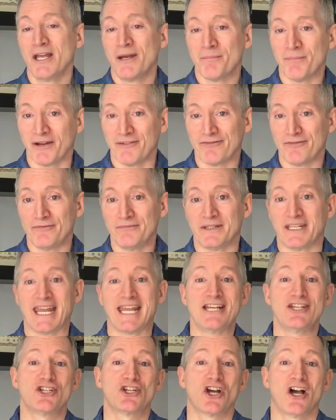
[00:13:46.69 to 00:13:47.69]
my
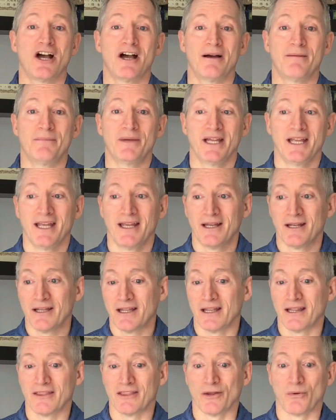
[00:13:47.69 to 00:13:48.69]
day job,
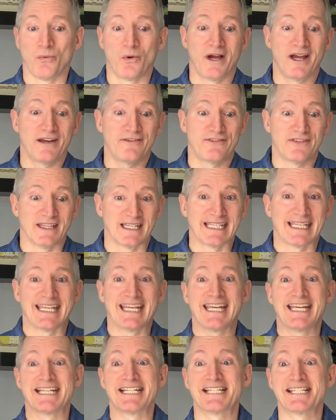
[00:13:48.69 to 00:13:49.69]
the wife, the
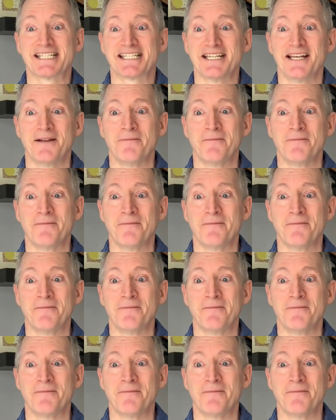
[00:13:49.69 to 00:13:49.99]
kids,